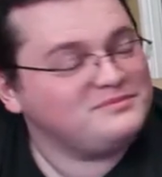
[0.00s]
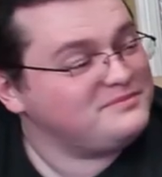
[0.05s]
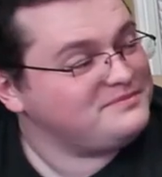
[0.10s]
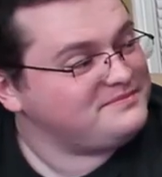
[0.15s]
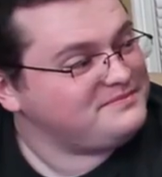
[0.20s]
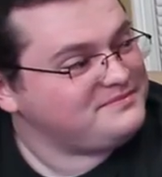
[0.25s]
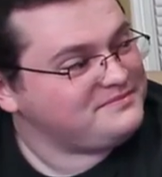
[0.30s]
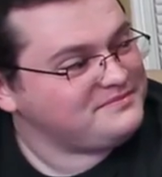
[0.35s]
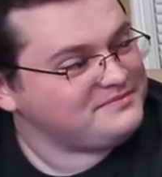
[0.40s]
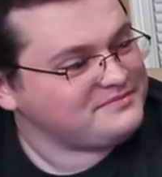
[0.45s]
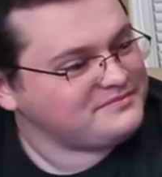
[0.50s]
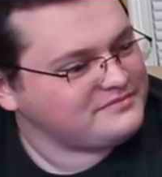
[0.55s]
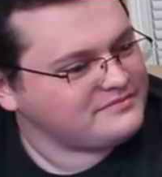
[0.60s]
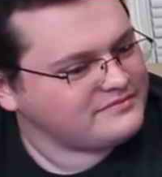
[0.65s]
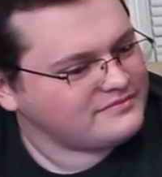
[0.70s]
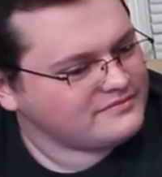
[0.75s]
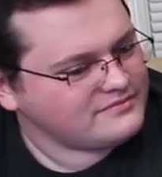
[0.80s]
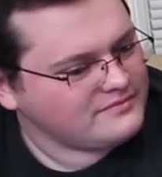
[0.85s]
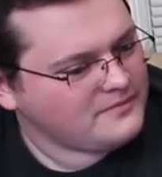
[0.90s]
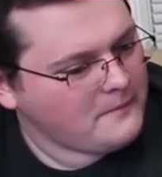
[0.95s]

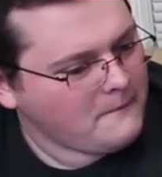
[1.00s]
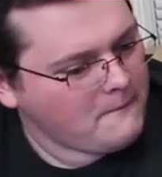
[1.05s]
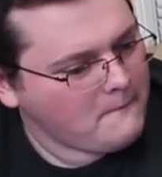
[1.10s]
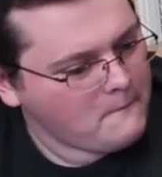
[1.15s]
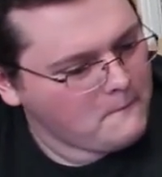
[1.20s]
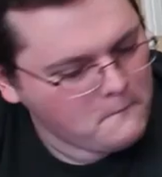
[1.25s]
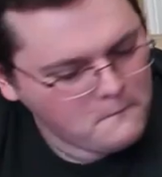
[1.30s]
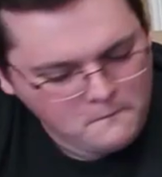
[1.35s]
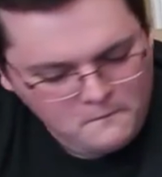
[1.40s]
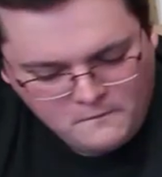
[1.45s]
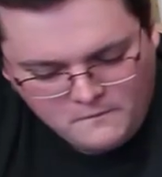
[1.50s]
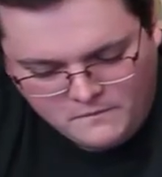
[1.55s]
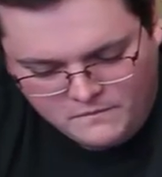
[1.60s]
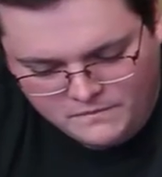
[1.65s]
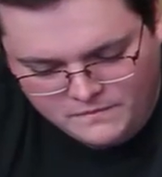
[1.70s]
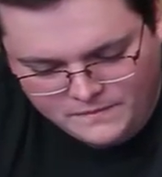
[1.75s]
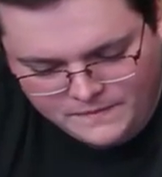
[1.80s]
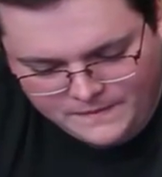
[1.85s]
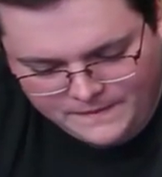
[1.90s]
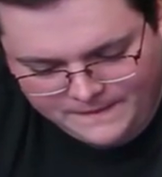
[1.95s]

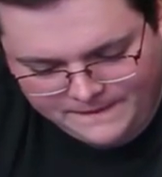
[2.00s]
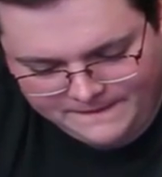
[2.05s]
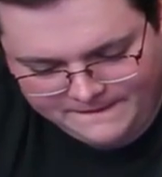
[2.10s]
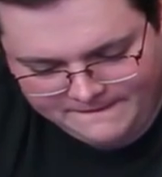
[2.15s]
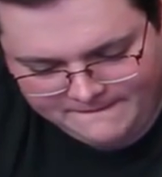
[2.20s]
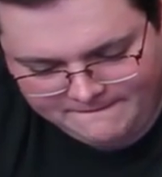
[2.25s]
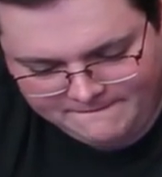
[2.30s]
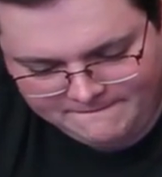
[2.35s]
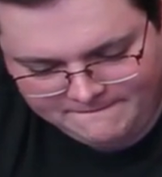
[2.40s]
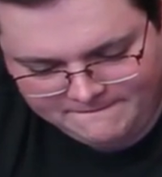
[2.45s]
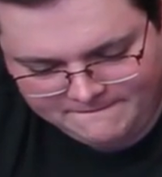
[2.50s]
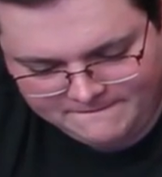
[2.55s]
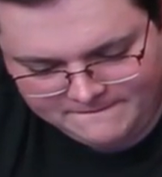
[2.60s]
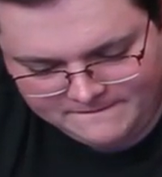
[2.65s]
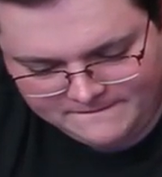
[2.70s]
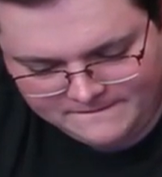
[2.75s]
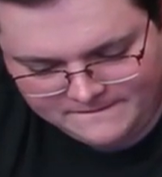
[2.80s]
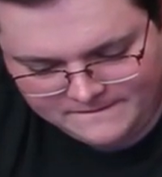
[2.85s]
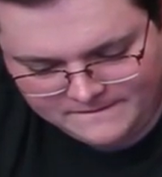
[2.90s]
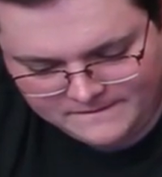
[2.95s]

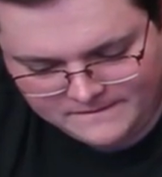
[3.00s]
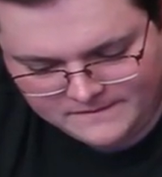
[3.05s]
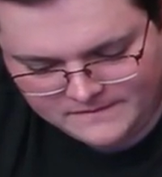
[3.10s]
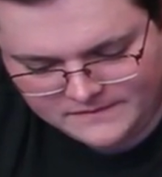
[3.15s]
(not speaking)